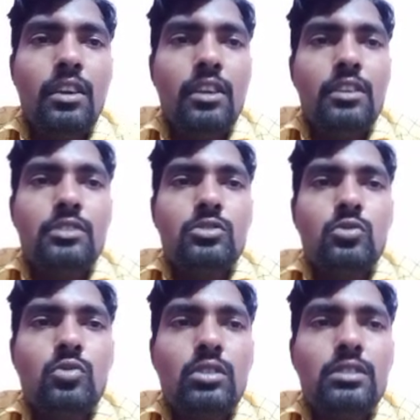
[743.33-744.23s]
So
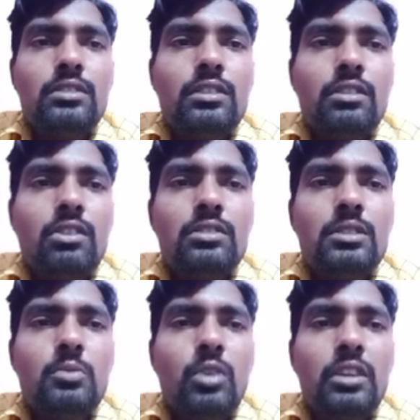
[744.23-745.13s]
what is the
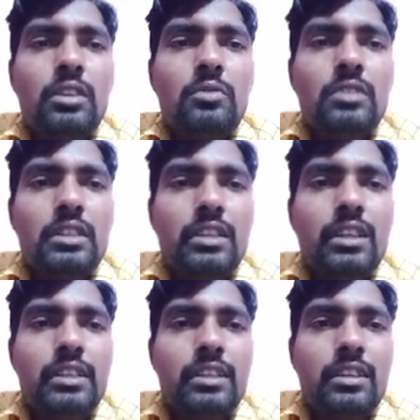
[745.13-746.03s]
causes point of detail
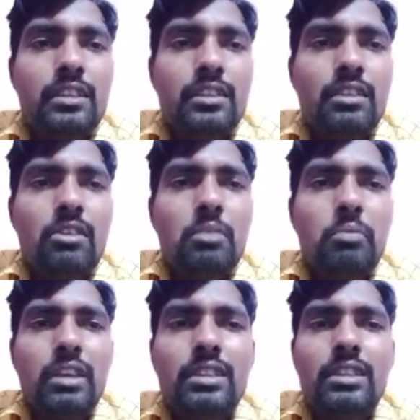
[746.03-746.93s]
here? There are
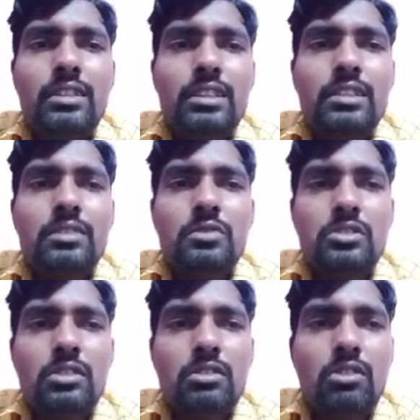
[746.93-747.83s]
many things which
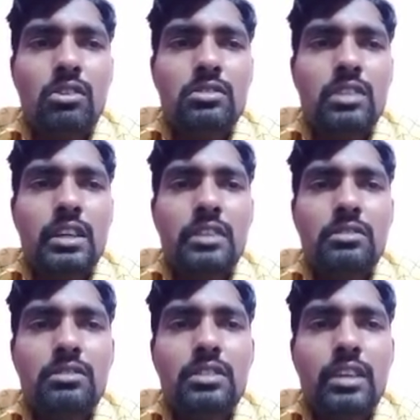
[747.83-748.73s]
are caused related
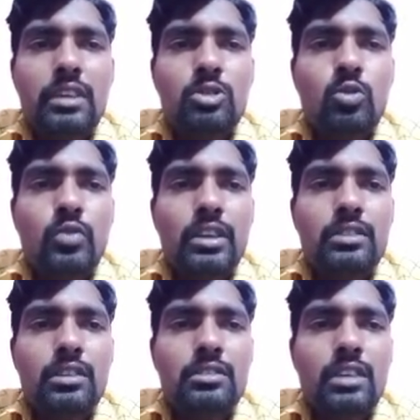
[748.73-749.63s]
to the earthquake,
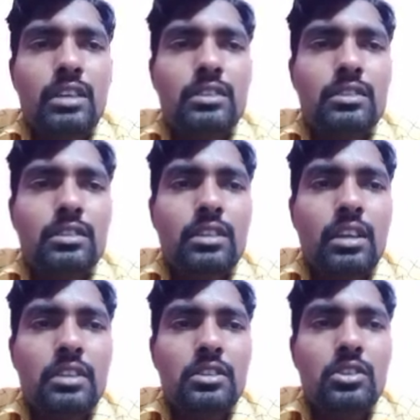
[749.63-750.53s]
such as
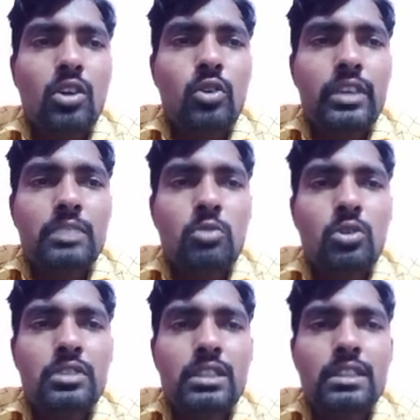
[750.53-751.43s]
underground
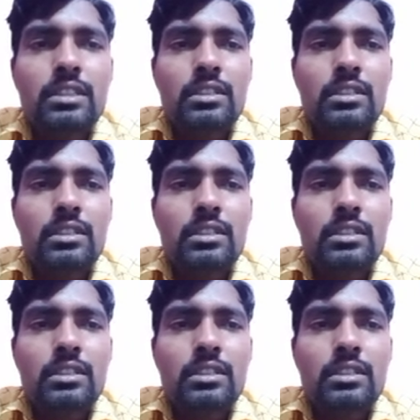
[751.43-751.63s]
explosions,